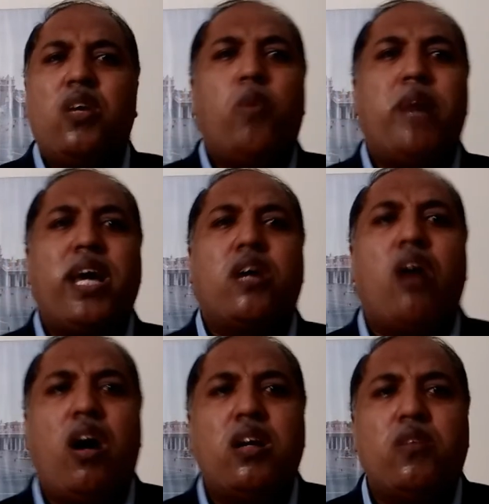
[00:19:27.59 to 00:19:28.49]
"Oh my
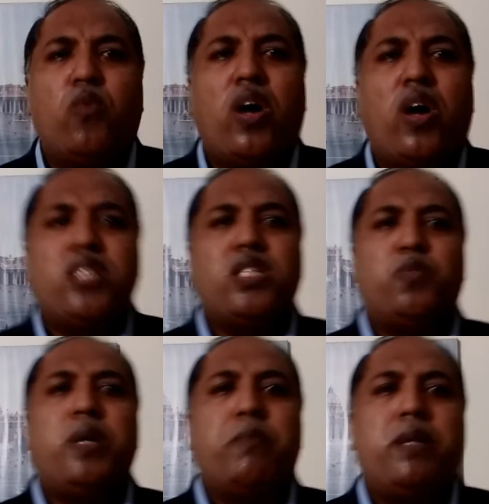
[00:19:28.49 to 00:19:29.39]
God, what is
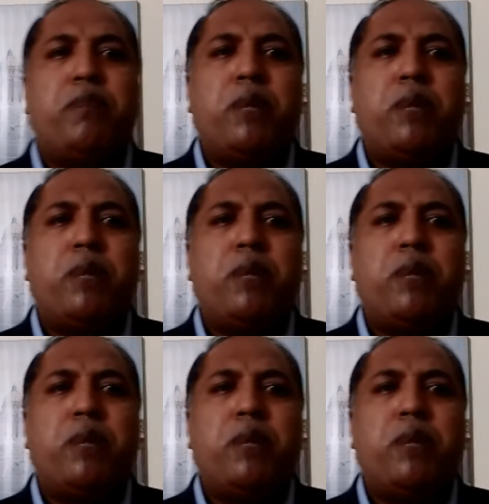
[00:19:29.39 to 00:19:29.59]
this people?